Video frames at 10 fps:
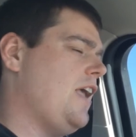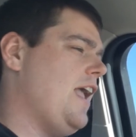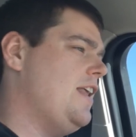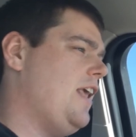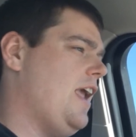
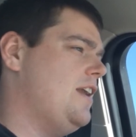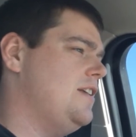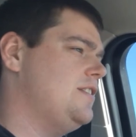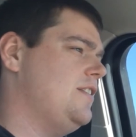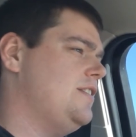and
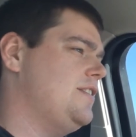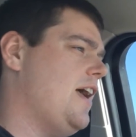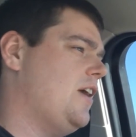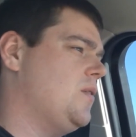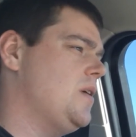Candace in this
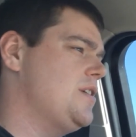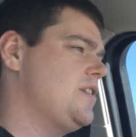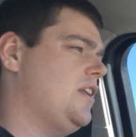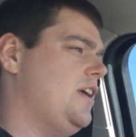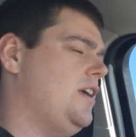deck
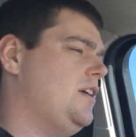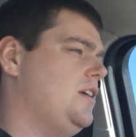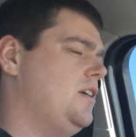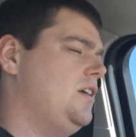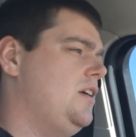originally,
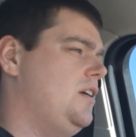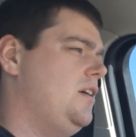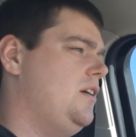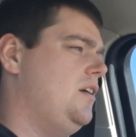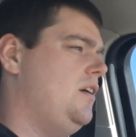
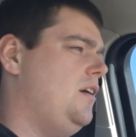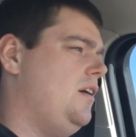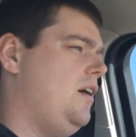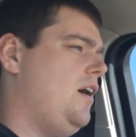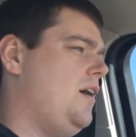
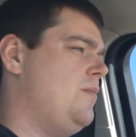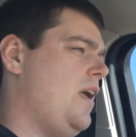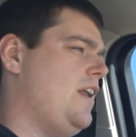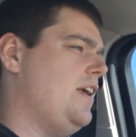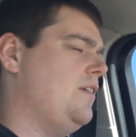
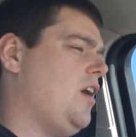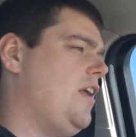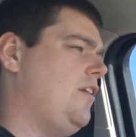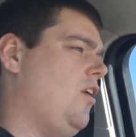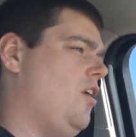and I
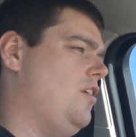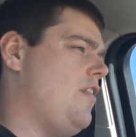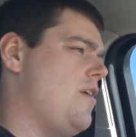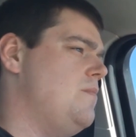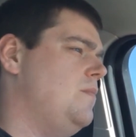cut all of
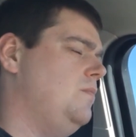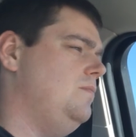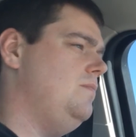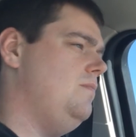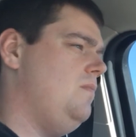them.
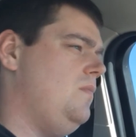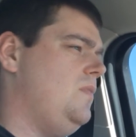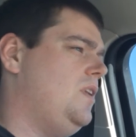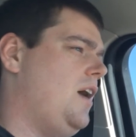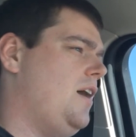
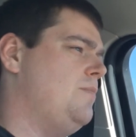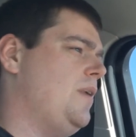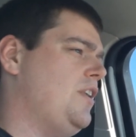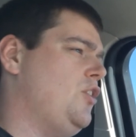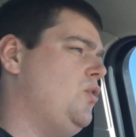
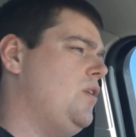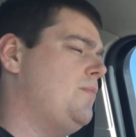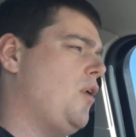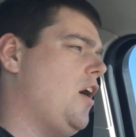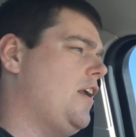But you had
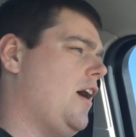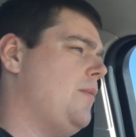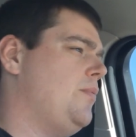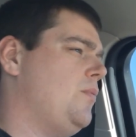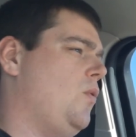brought
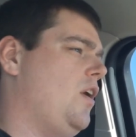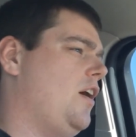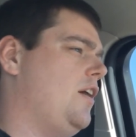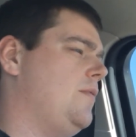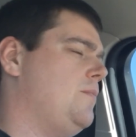up
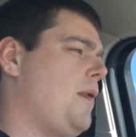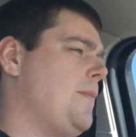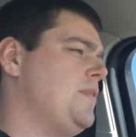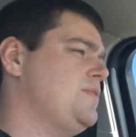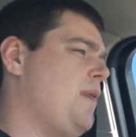where
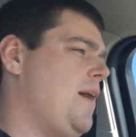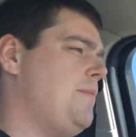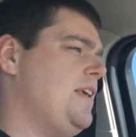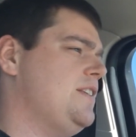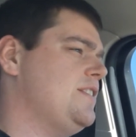
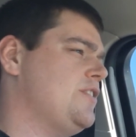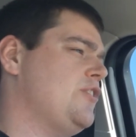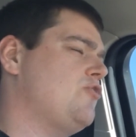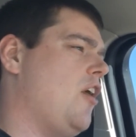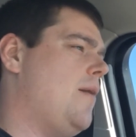Puppies is a
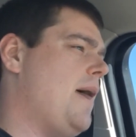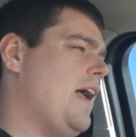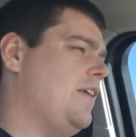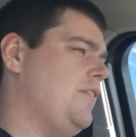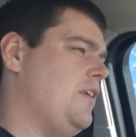
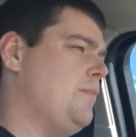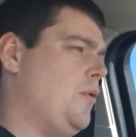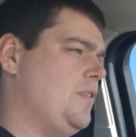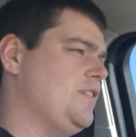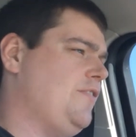drawback if the
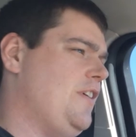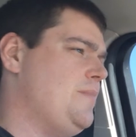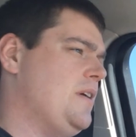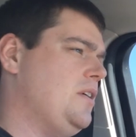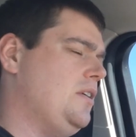opponent's a
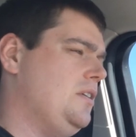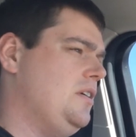female.